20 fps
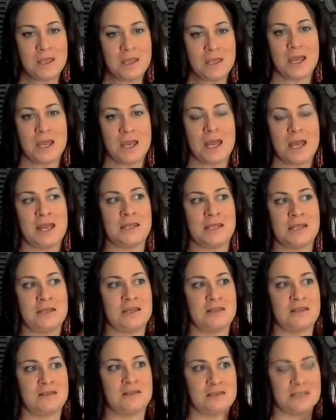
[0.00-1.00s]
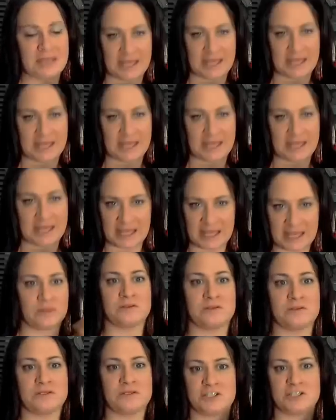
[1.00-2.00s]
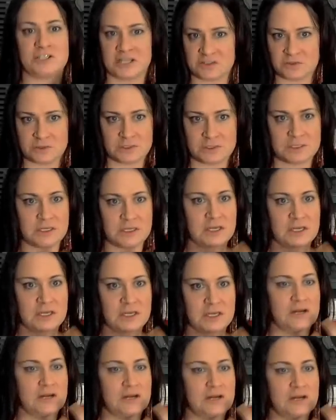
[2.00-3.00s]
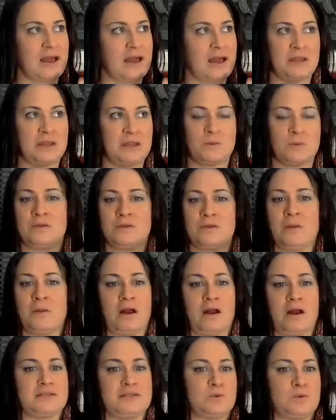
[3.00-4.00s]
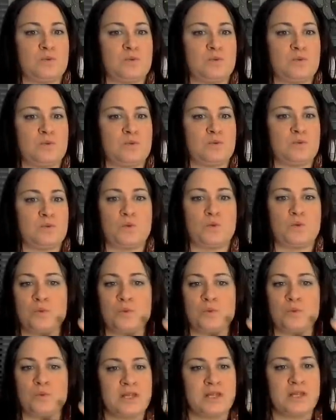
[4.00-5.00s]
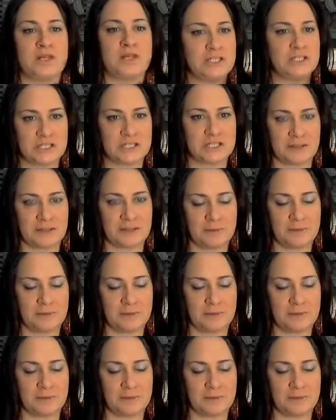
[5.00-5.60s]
And in the day when there's a stressful scenario happening with your boss, with work, with relationship,